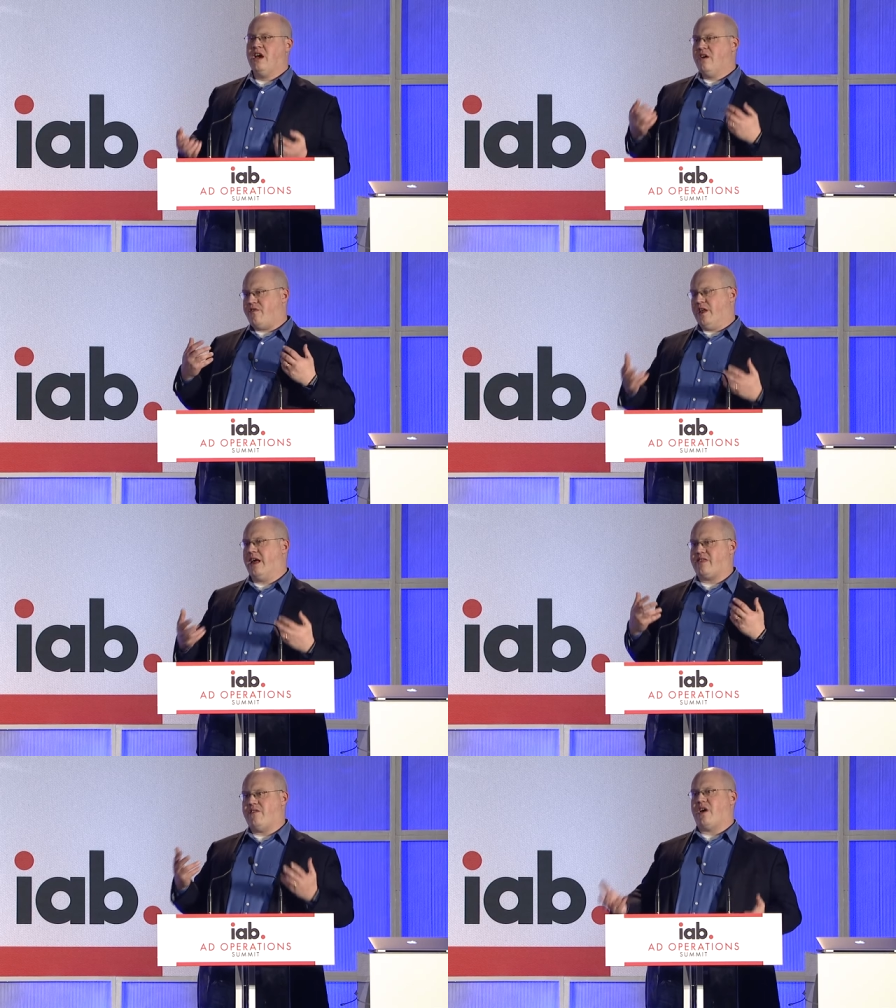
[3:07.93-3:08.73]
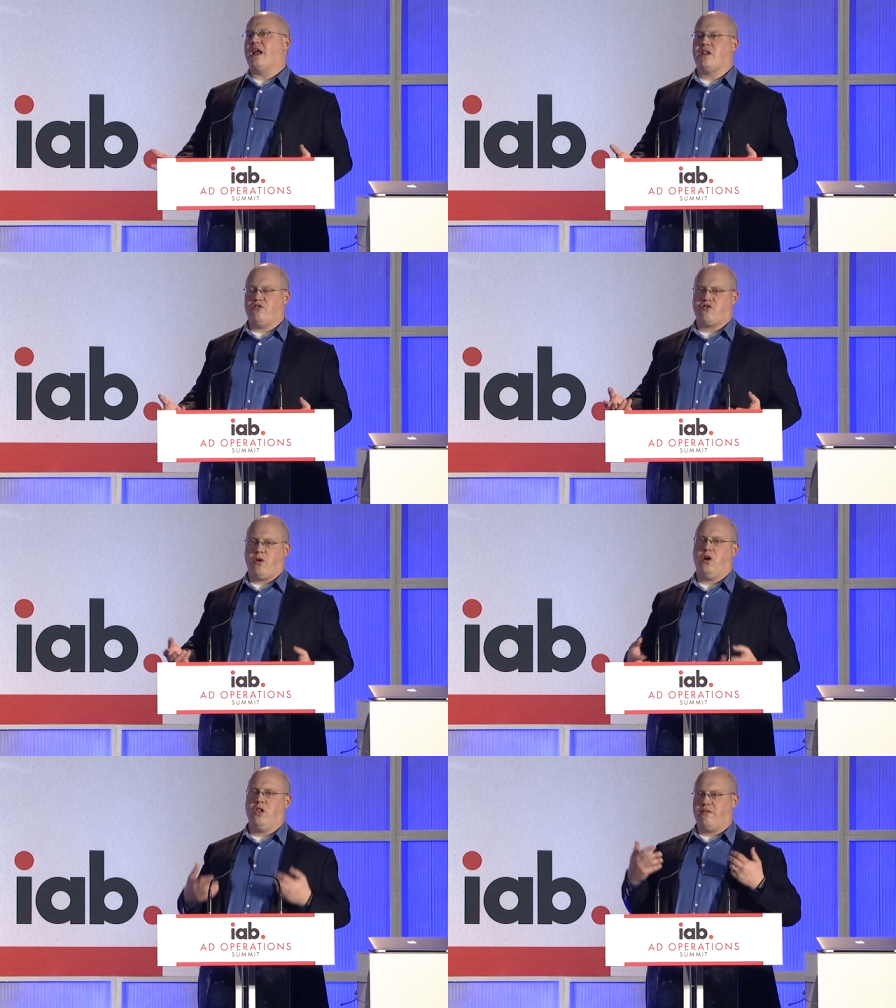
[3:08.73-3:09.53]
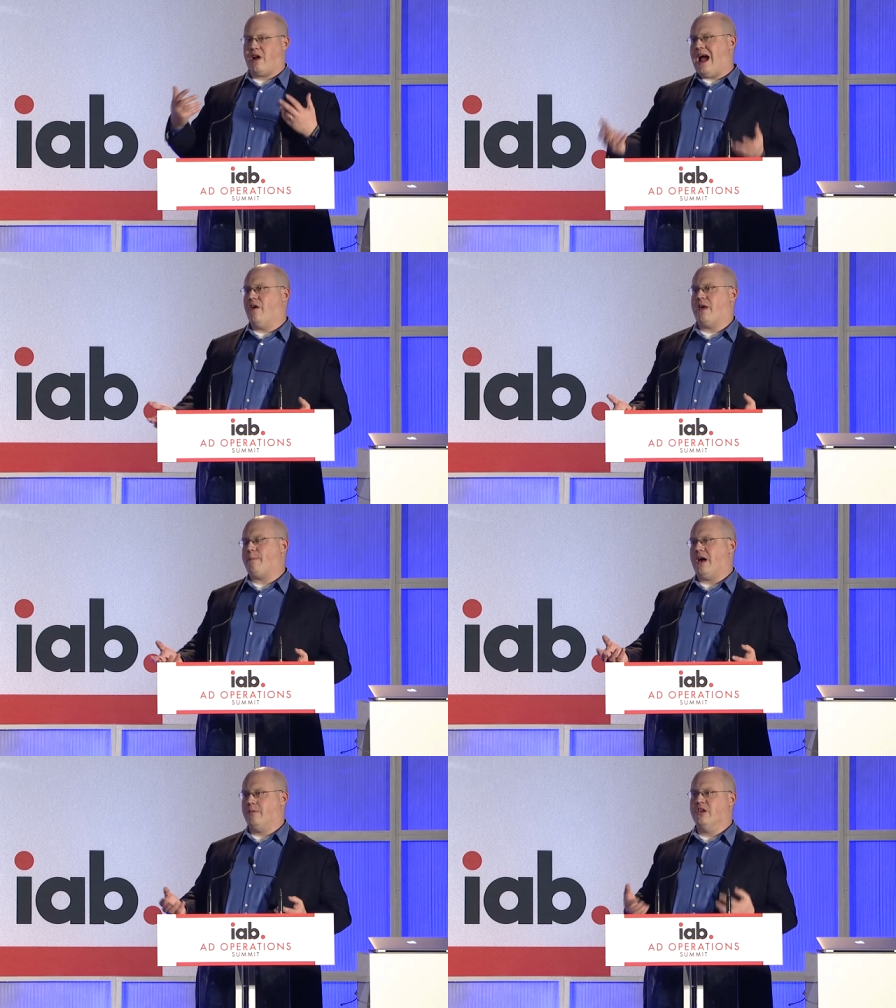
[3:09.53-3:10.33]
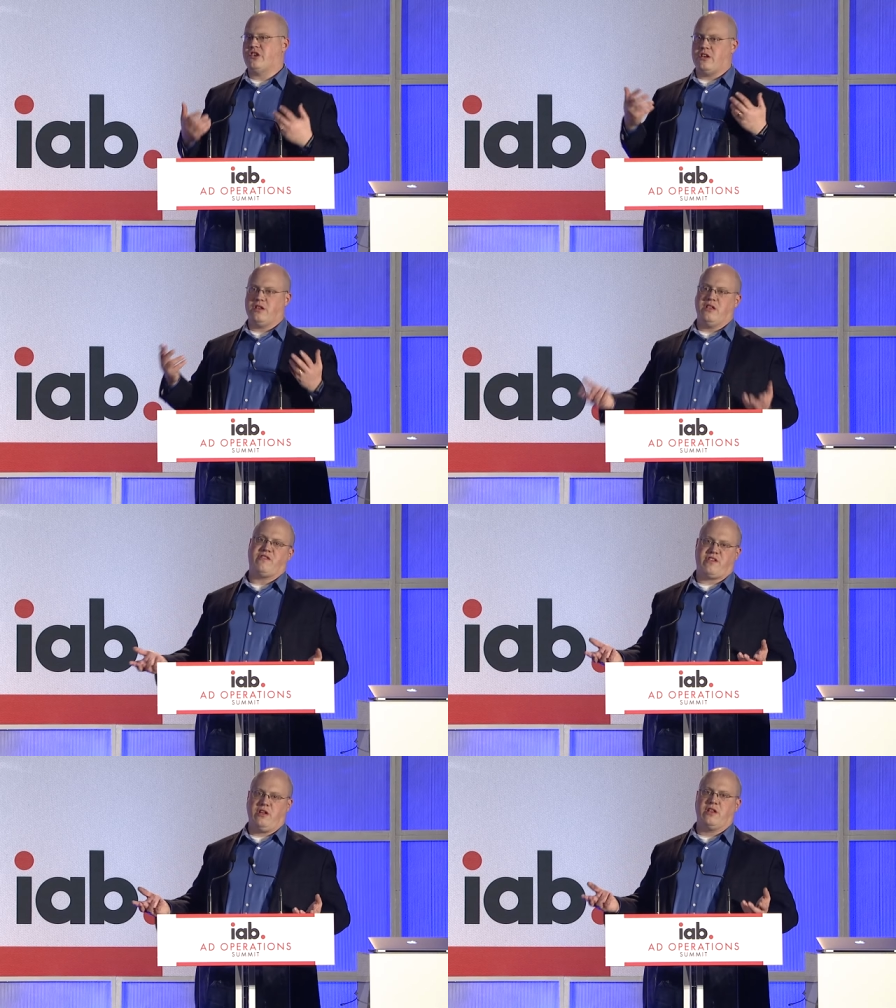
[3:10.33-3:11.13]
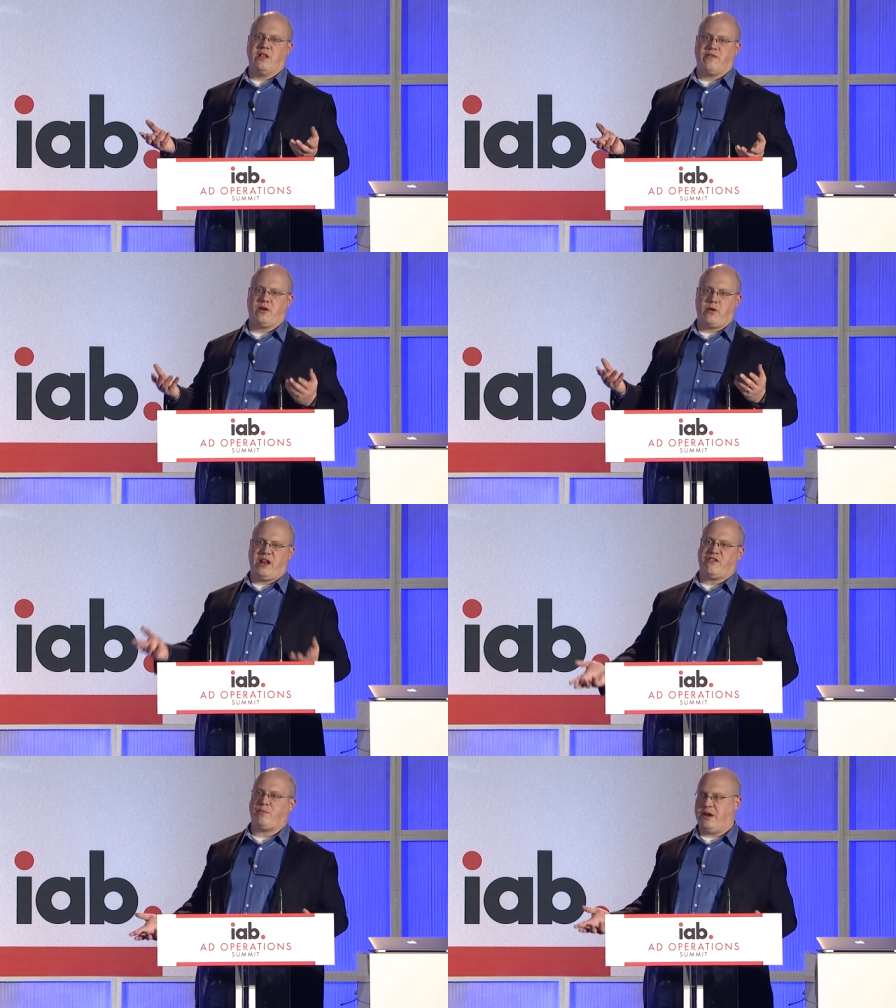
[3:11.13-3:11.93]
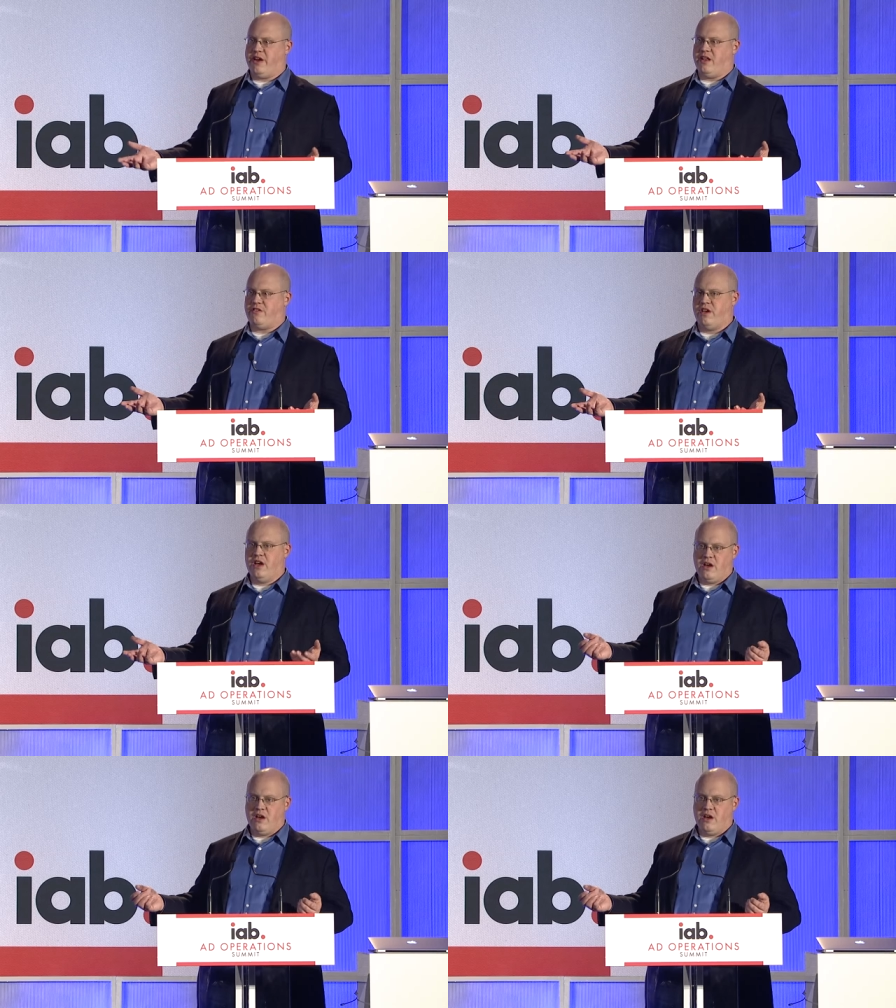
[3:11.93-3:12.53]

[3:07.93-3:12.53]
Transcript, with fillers: feel like they've got control over how they publish and del still deliver a great experience